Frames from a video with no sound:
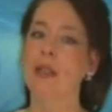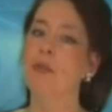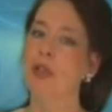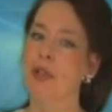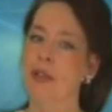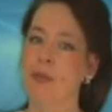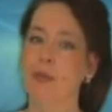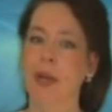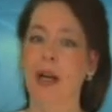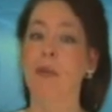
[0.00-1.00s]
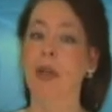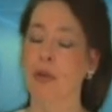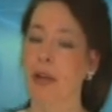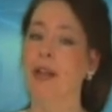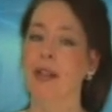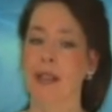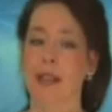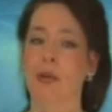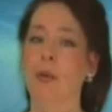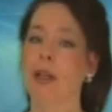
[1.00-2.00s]
images were becoming
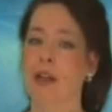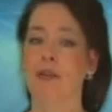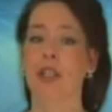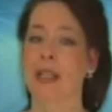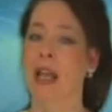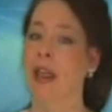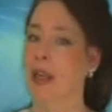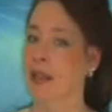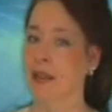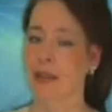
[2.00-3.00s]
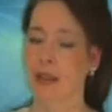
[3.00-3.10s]
reality, one after another.